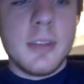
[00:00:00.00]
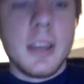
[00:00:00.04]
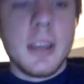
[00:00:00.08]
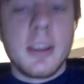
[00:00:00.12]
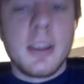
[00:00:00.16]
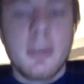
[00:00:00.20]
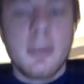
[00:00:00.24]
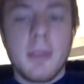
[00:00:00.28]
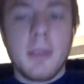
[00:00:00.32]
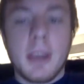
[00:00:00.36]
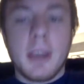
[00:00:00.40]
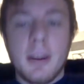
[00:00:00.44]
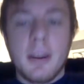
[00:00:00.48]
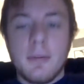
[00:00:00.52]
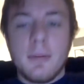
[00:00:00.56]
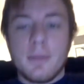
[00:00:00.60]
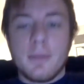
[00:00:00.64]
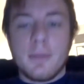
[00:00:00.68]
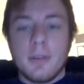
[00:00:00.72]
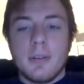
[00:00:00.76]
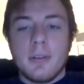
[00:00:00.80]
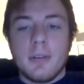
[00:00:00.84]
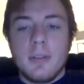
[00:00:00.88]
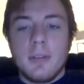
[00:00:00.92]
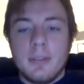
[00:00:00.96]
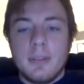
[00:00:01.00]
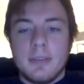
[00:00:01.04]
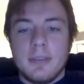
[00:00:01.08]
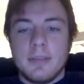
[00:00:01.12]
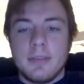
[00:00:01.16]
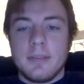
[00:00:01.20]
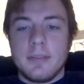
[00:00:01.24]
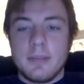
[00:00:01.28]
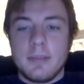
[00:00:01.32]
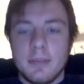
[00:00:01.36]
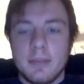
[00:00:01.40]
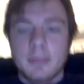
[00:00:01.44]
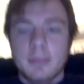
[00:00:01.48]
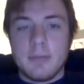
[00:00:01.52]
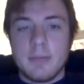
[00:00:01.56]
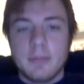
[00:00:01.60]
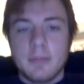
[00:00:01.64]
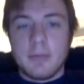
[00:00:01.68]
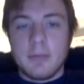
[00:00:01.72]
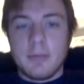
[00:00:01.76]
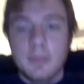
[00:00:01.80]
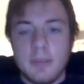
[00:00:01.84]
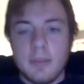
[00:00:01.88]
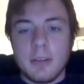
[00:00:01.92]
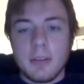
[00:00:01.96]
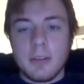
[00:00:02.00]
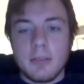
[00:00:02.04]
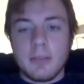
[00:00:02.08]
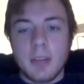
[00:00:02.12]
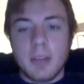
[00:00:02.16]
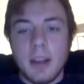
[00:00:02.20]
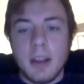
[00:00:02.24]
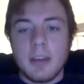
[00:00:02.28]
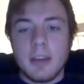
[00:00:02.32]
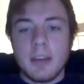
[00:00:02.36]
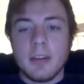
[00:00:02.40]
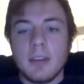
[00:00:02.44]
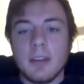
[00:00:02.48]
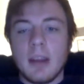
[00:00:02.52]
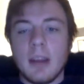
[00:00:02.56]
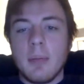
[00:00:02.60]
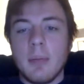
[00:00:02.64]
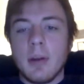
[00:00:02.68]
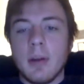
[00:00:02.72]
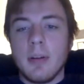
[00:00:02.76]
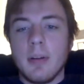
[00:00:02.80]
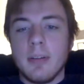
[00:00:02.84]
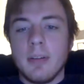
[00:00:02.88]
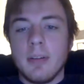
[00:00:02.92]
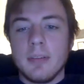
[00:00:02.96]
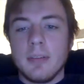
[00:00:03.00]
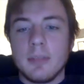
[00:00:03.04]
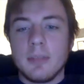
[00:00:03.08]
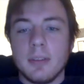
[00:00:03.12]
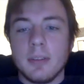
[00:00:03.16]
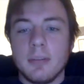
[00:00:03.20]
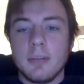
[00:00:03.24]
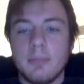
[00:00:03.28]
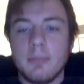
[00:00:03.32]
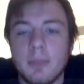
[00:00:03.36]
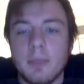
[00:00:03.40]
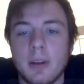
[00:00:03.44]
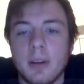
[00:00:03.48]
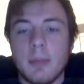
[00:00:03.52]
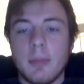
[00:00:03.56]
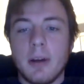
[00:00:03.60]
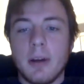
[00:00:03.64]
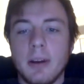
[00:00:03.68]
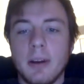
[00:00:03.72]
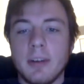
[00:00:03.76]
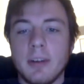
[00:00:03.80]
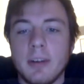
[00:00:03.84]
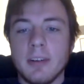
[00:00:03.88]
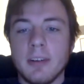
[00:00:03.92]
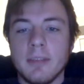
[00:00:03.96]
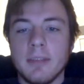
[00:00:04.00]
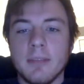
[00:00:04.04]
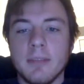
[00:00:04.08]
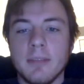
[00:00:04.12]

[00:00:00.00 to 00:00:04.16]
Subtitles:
thank you again for taking the time out to come on here.